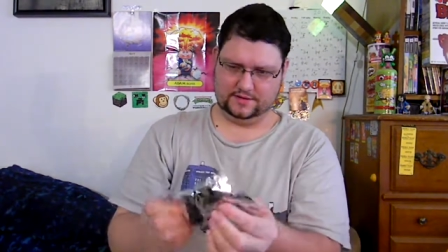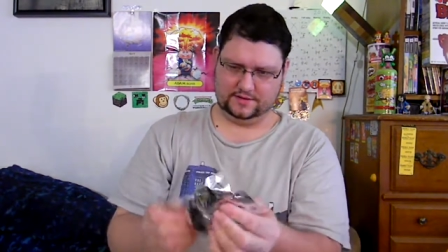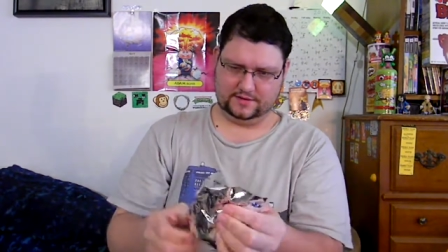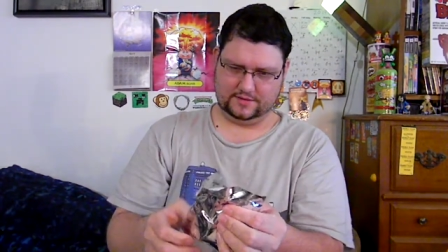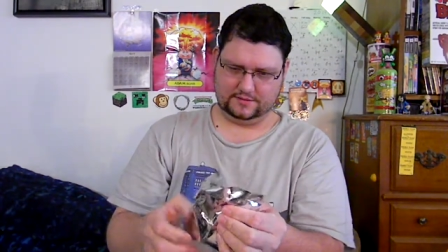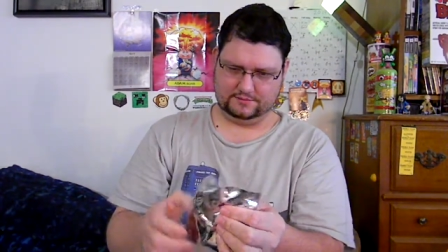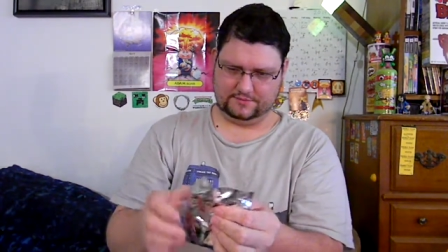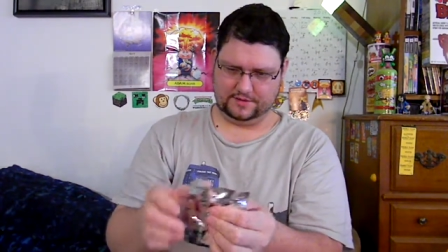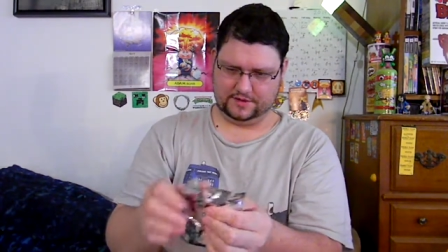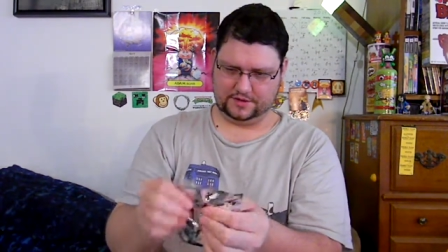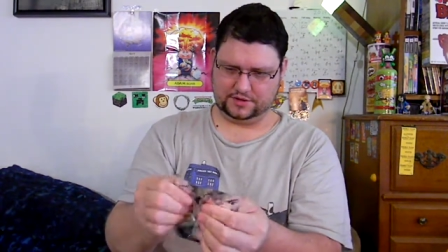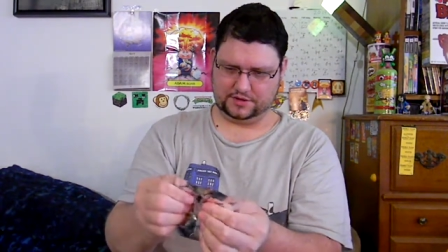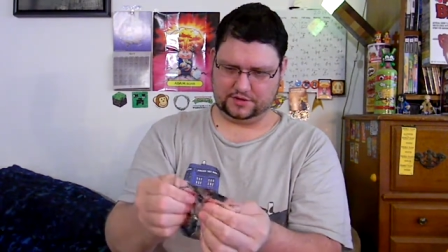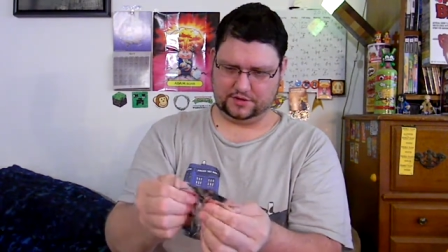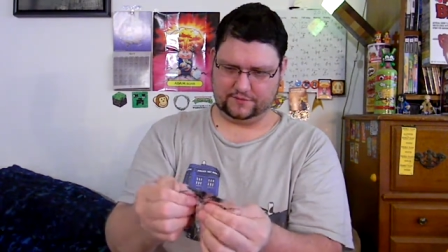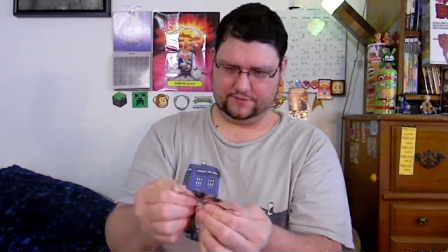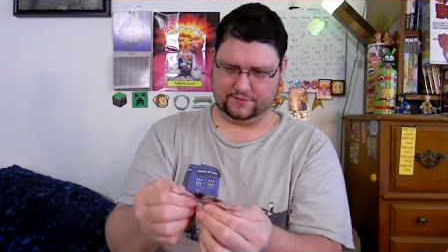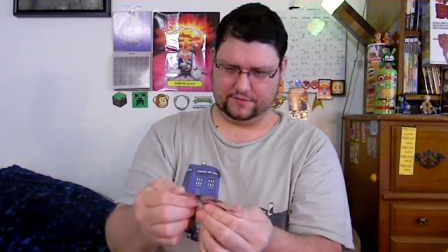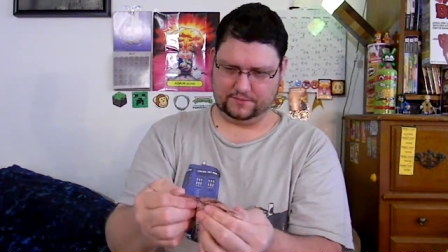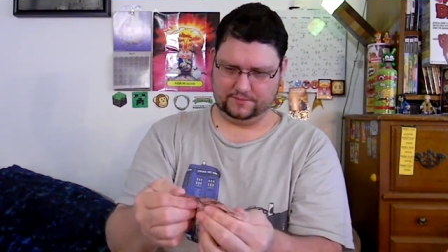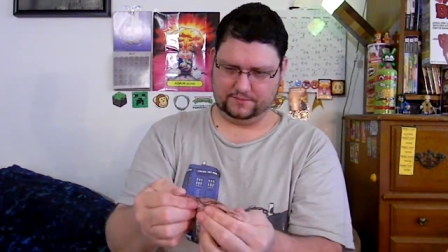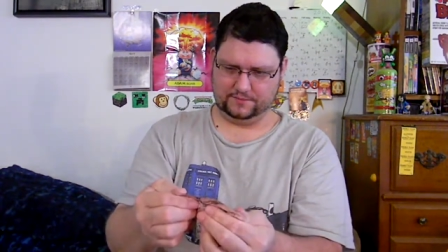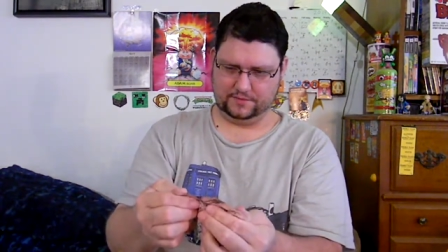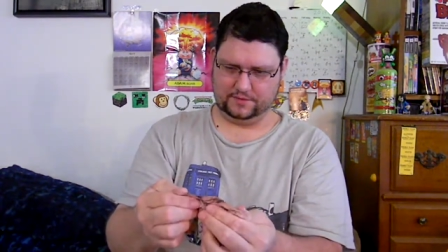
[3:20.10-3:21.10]
I'm not sure if
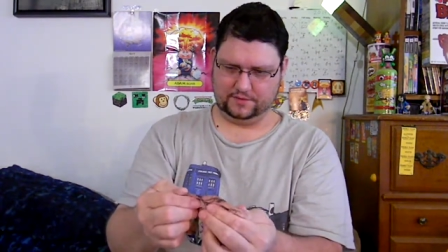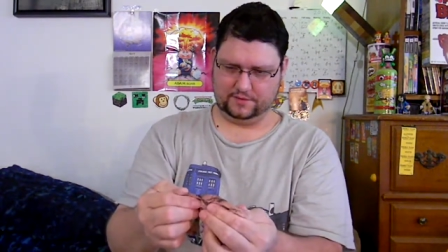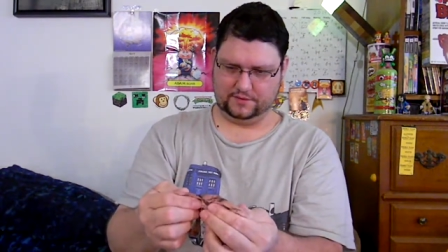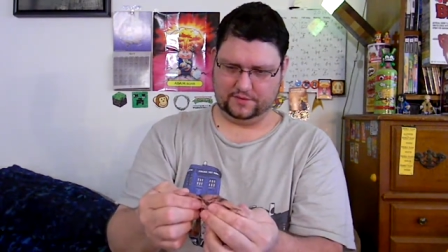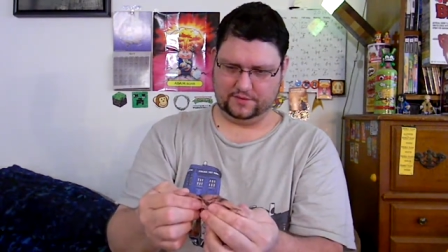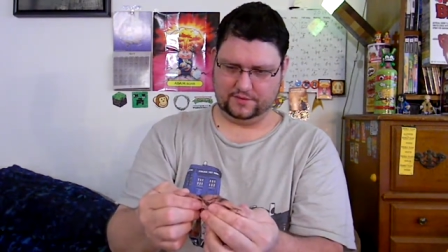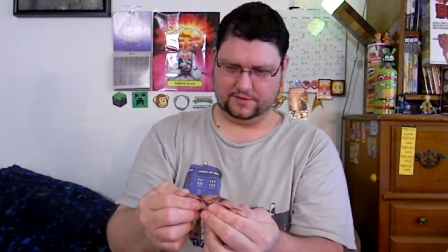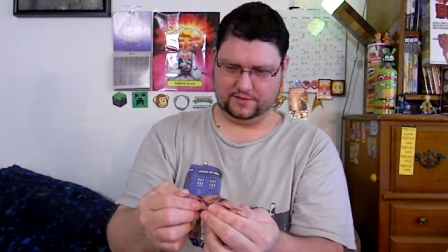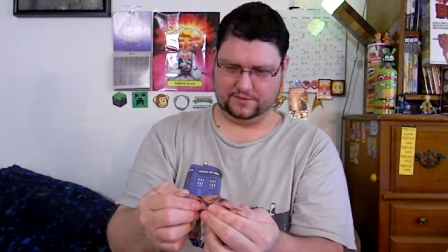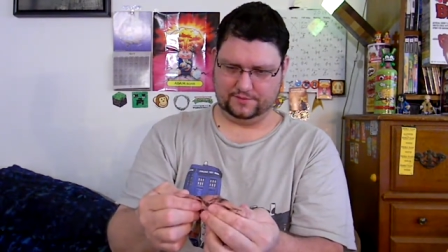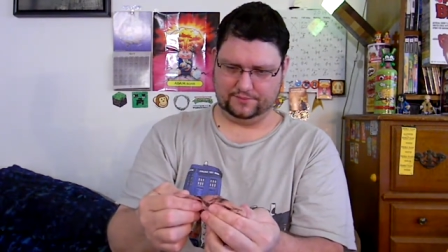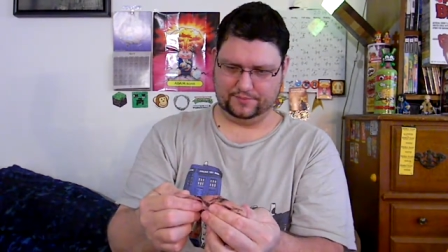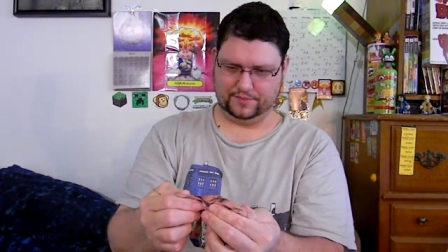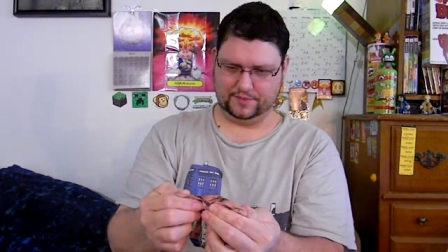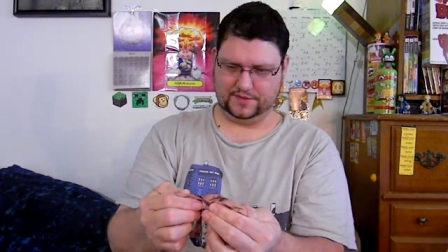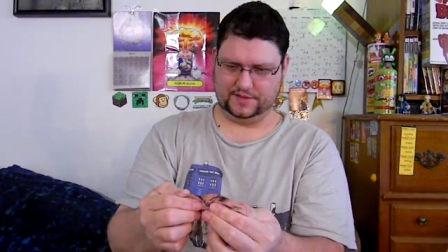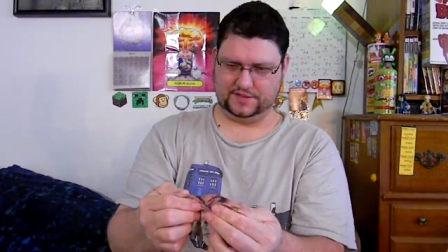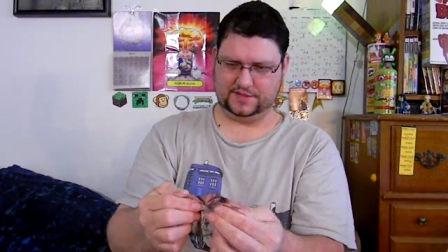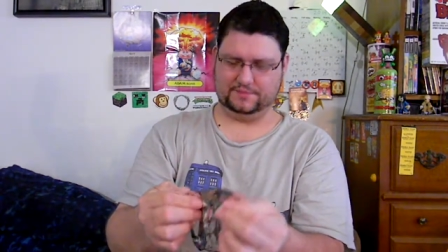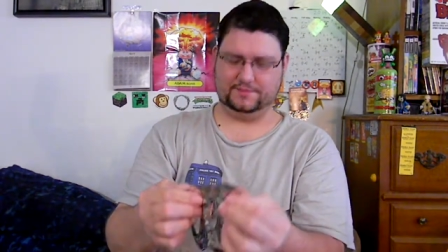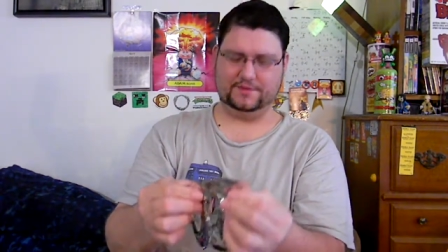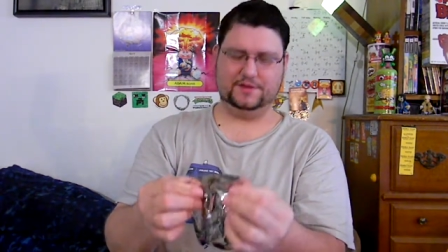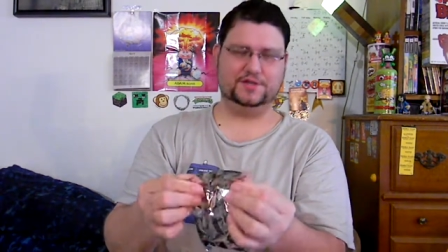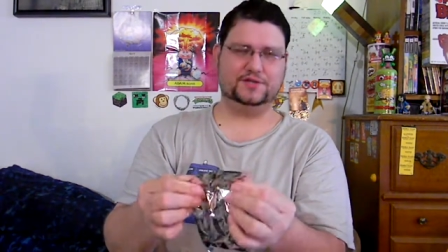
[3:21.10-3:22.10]
I'm gonna put
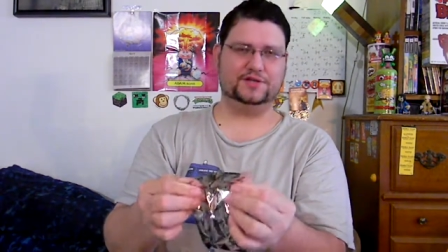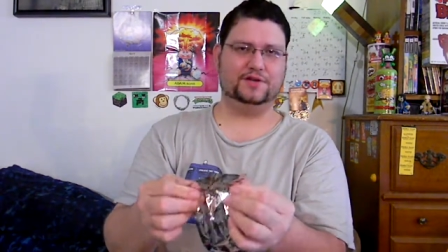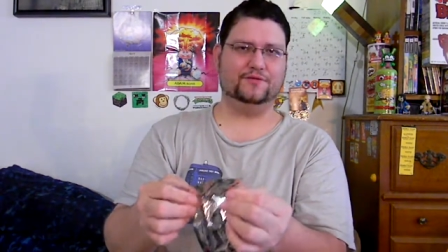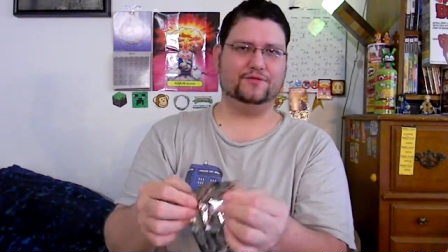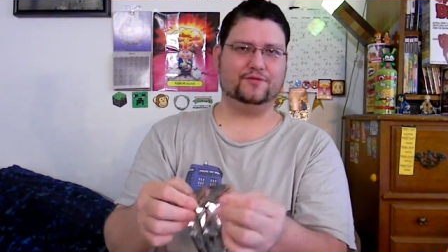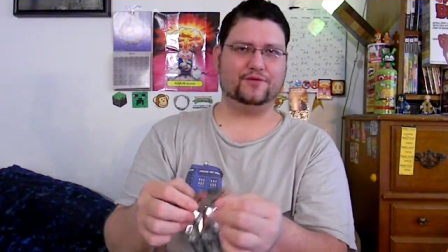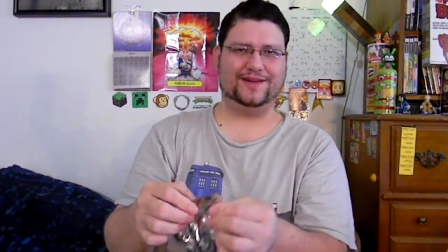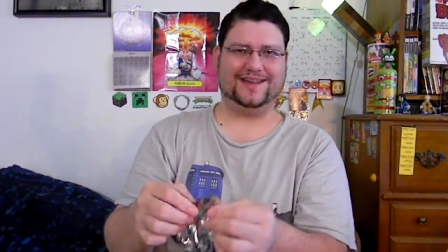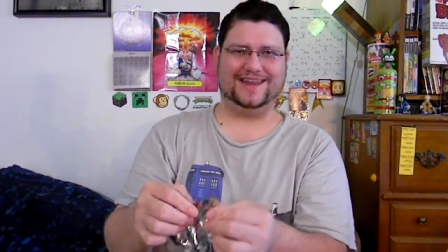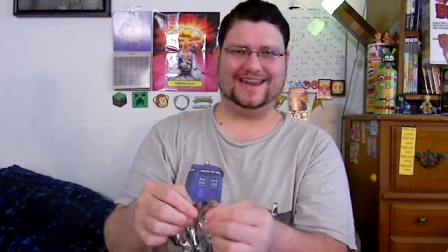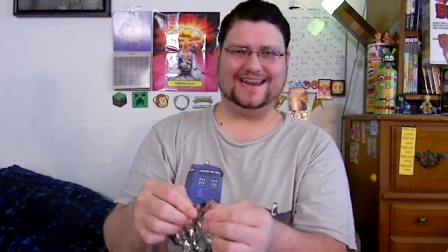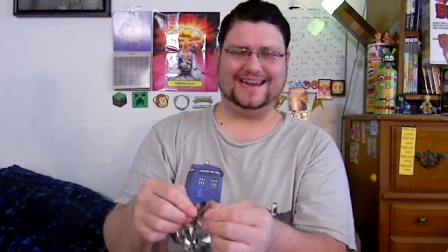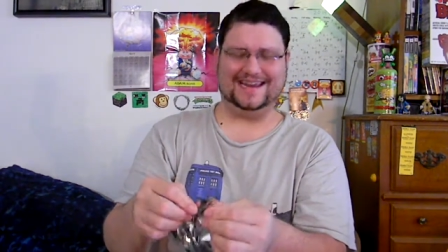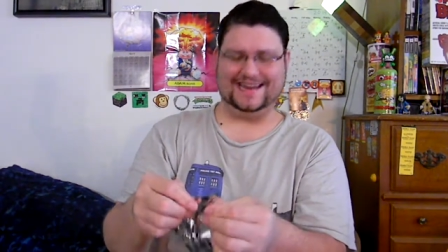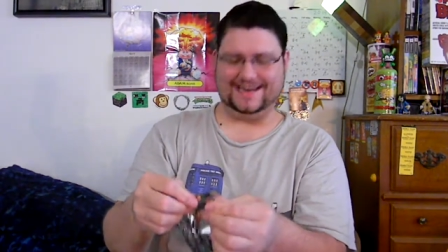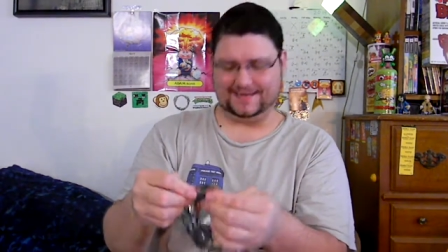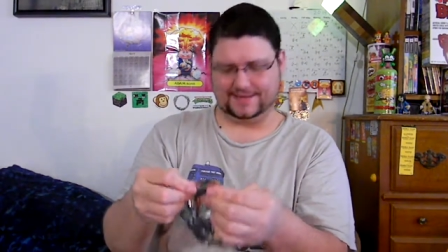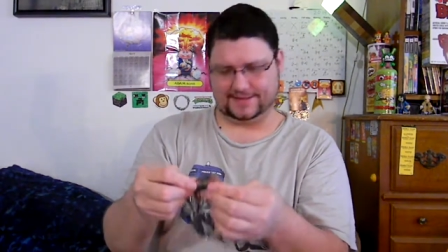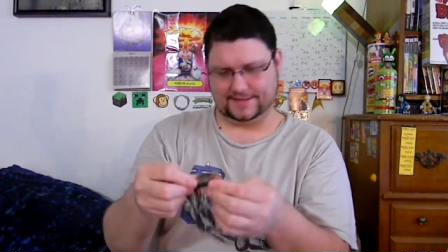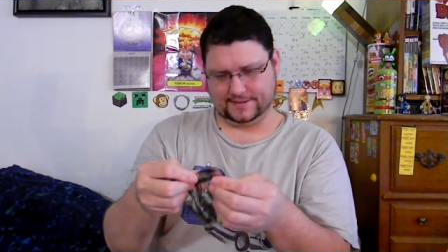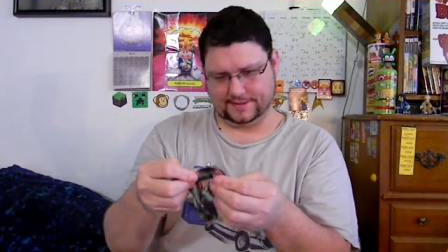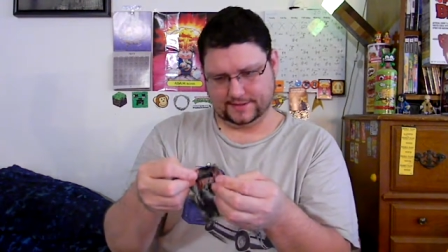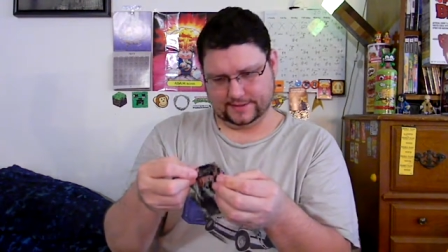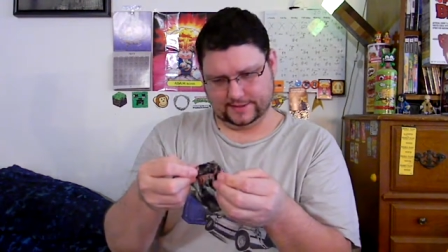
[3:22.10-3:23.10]
this on my shelf or eat it.